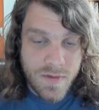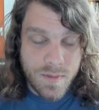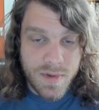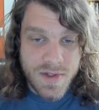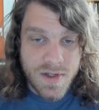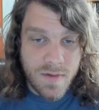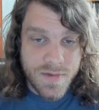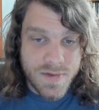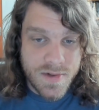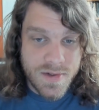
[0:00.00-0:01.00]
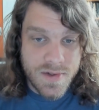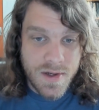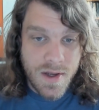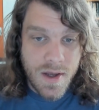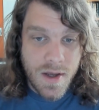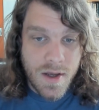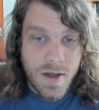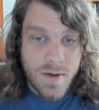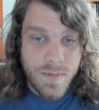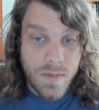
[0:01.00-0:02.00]
police officers
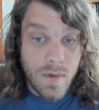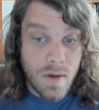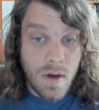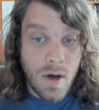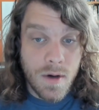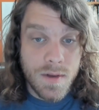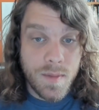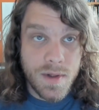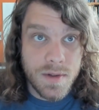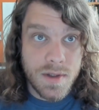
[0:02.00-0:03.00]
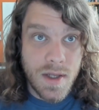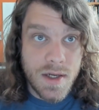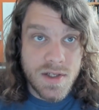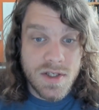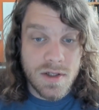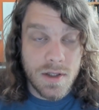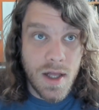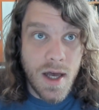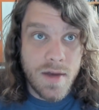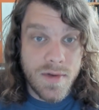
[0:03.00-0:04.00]
are in the building, and he's still
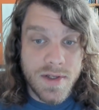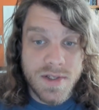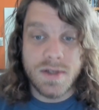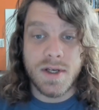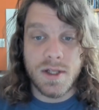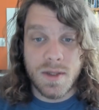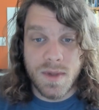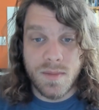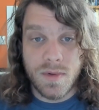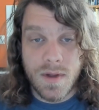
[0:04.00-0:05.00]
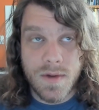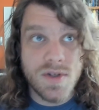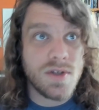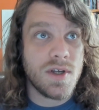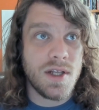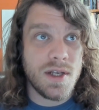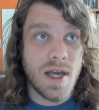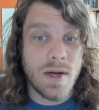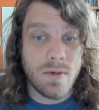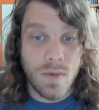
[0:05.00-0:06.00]
alive, and he's still killing people, and they're still getting
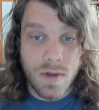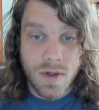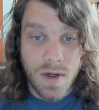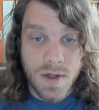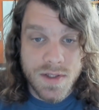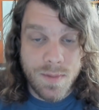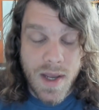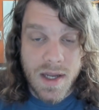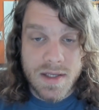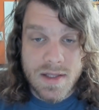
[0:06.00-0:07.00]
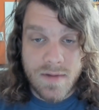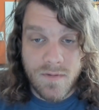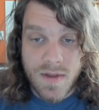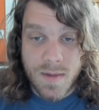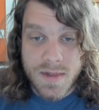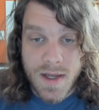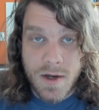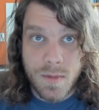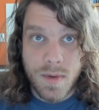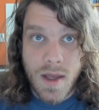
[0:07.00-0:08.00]
911 calls begging for them to
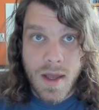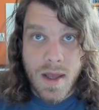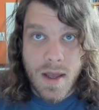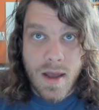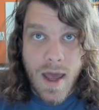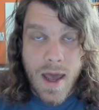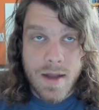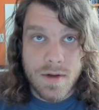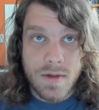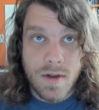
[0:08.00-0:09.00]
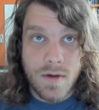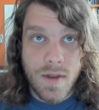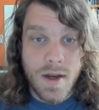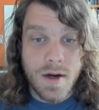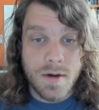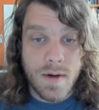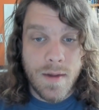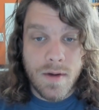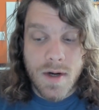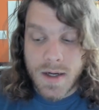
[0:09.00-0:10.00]
help, and they're there,
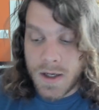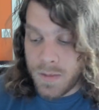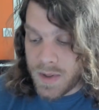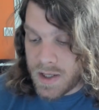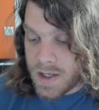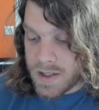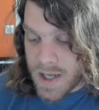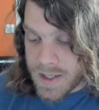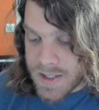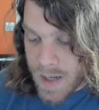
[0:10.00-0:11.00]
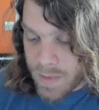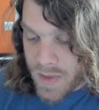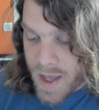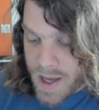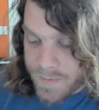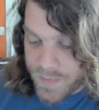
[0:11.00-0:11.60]
and they're not helping, and on top of that,